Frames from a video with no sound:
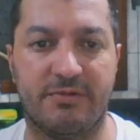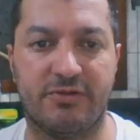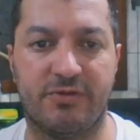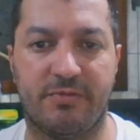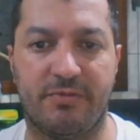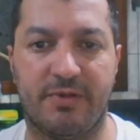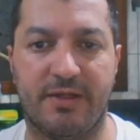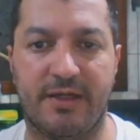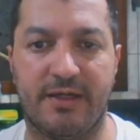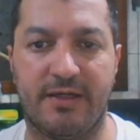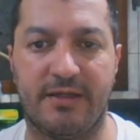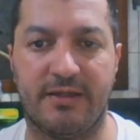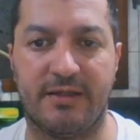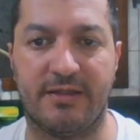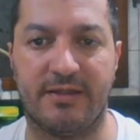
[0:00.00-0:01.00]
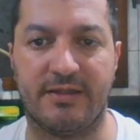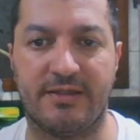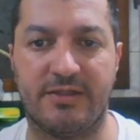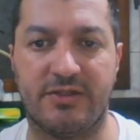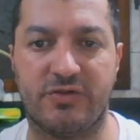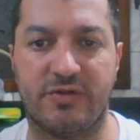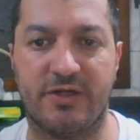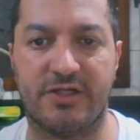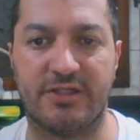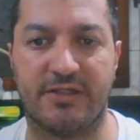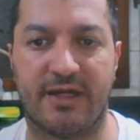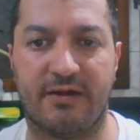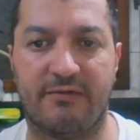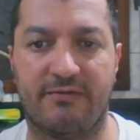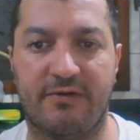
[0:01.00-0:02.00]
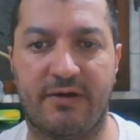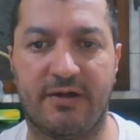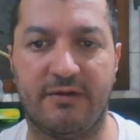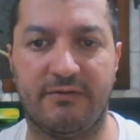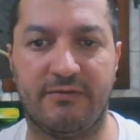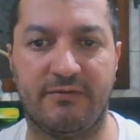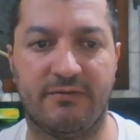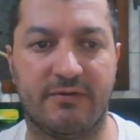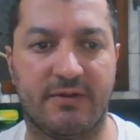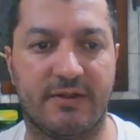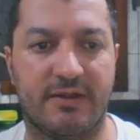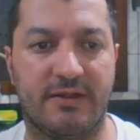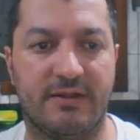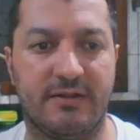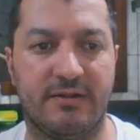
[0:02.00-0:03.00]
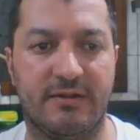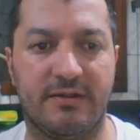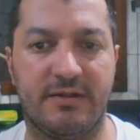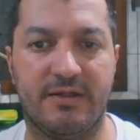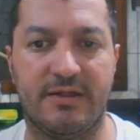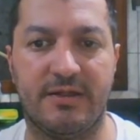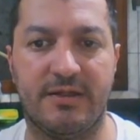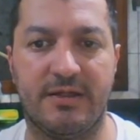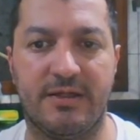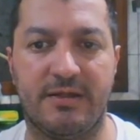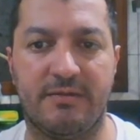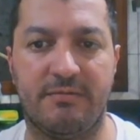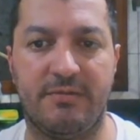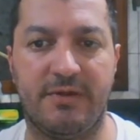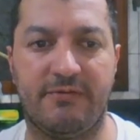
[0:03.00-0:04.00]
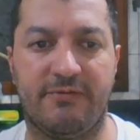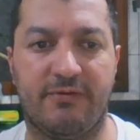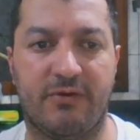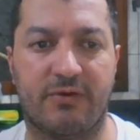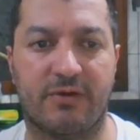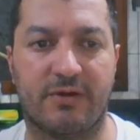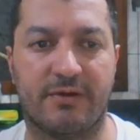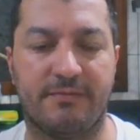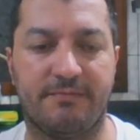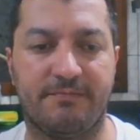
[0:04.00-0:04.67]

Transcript: to play in this situation f5 and then b4,